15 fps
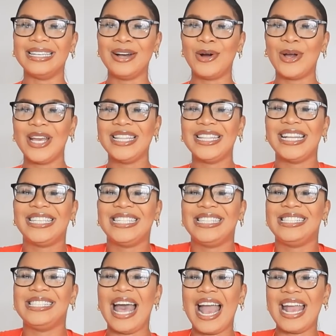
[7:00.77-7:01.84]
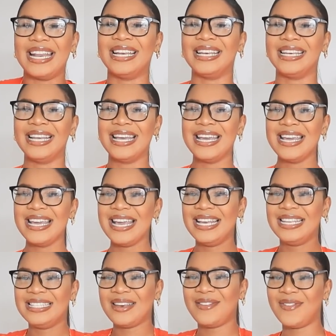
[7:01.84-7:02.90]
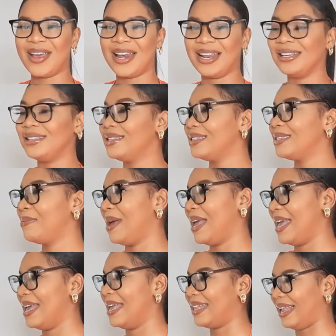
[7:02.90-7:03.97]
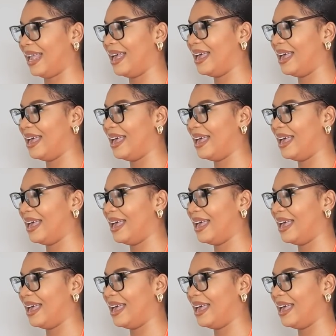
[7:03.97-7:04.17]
Okay, the design. It's a fair. It's my head.